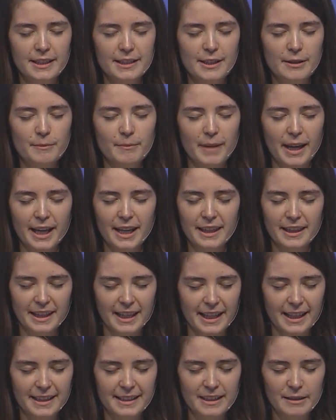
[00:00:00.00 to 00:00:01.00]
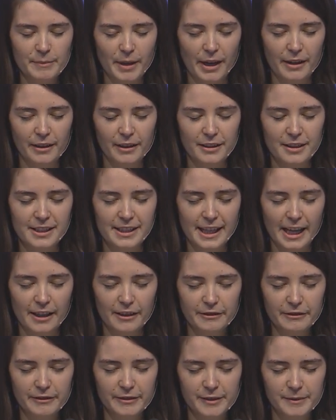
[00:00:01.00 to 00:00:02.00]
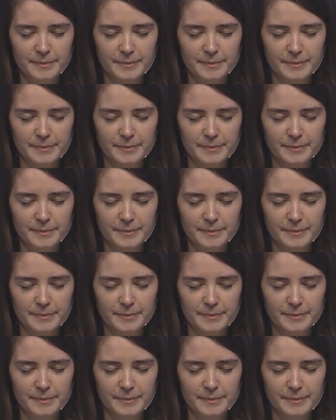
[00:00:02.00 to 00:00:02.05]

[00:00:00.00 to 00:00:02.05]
to make things about ourselves,